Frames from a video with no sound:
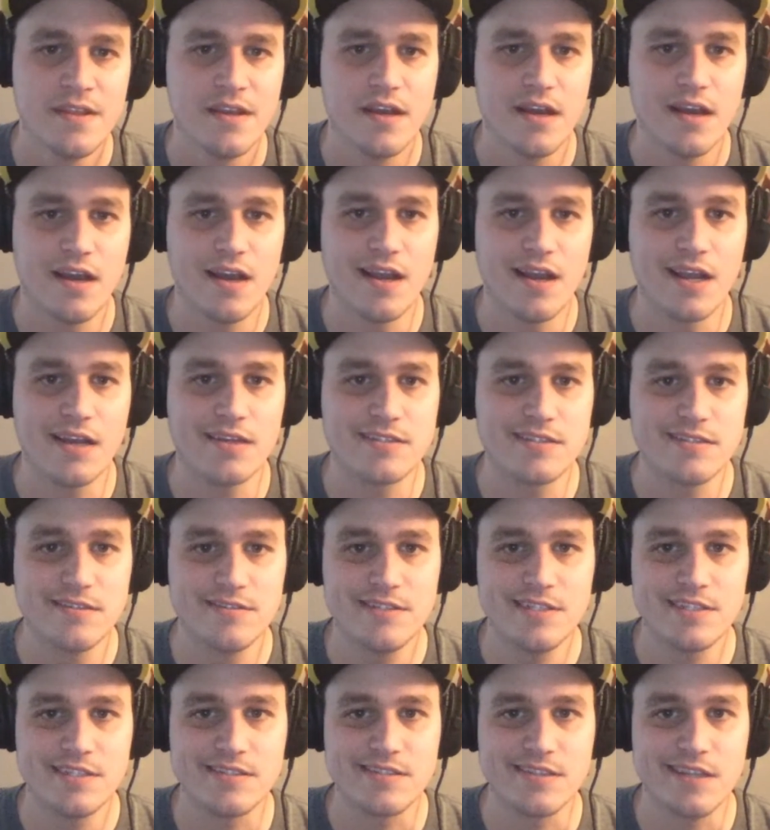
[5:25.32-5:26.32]
I also
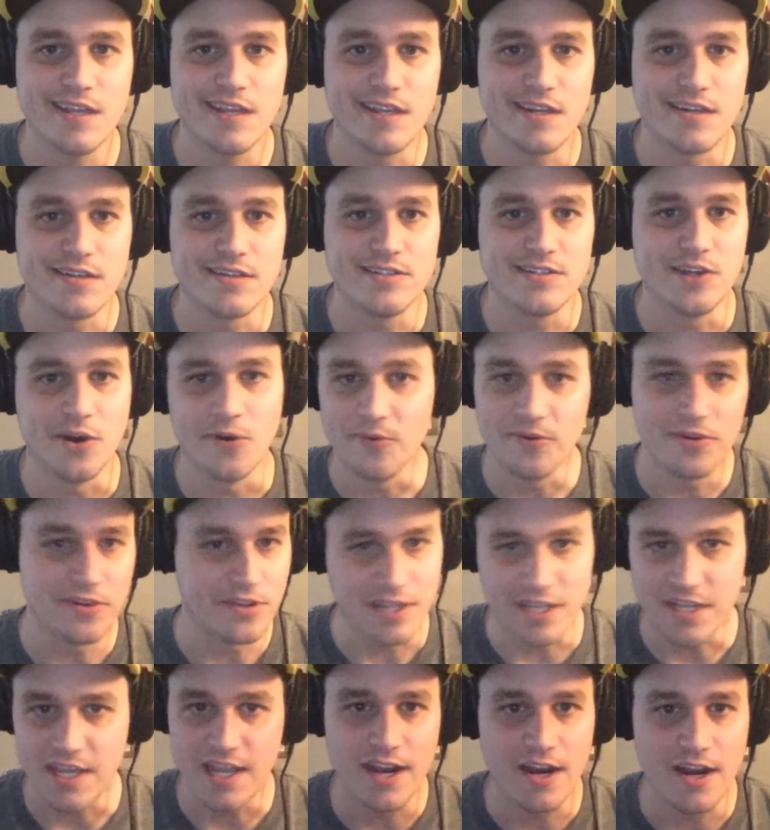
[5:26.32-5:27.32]
just like don't
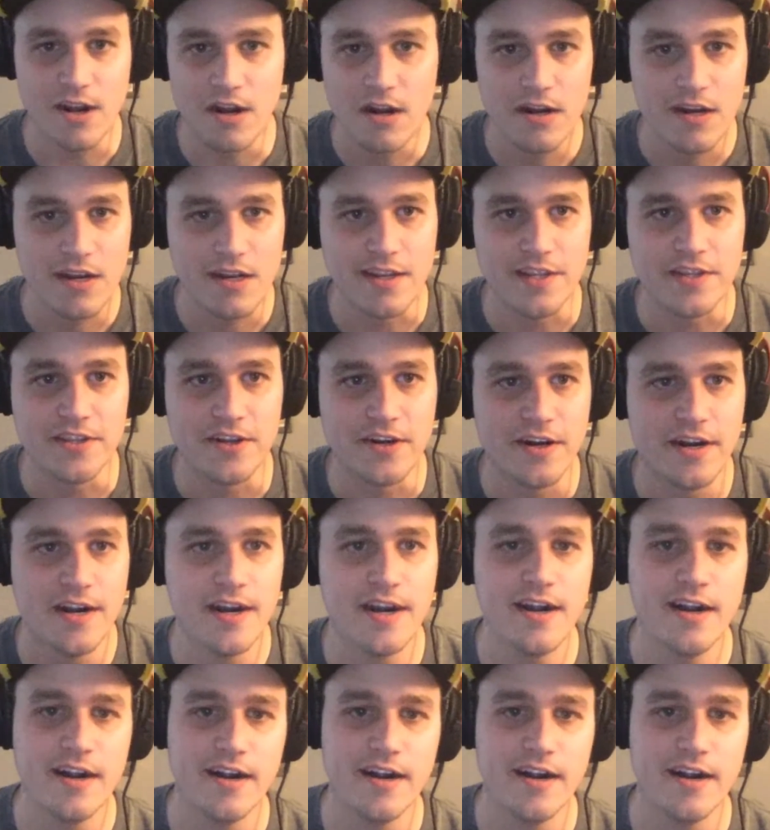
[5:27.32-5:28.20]
really care either.